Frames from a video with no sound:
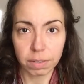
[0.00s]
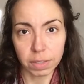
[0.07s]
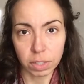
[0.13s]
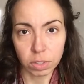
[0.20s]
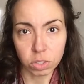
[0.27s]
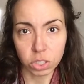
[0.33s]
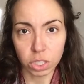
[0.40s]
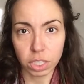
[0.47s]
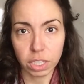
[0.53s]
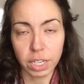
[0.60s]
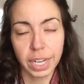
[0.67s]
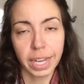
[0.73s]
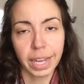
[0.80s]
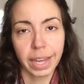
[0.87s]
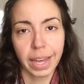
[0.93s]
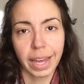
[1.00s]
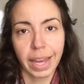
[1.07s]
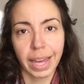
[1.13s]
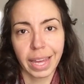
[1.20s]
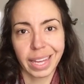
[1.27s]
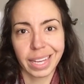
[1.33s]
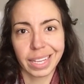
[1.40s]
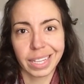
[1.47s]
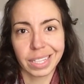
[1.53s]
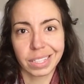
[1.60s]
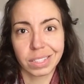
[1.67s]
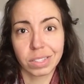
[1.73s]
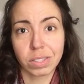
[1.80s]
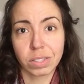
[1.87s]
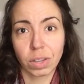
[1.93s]
future.
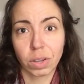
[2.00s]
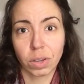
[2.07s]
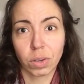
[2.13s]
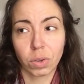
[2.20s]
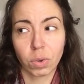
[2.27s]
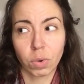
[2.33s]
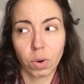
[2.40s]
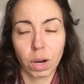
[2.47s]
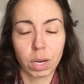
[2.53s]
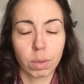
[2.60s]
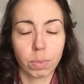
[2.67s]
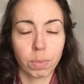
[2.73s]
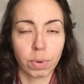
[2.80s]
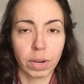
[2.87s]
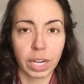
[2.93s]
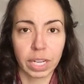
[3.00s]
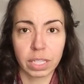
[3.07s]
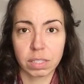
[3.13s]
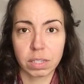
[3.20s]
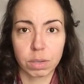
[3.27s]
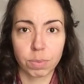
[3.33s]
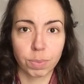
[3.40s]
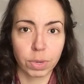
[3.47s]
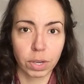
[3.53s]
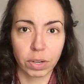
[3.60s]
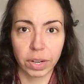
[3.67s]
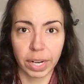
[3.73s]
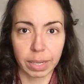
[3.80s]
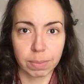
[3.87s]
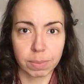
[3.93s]
And so our brains are
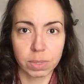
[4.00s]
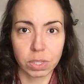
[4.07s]
programmed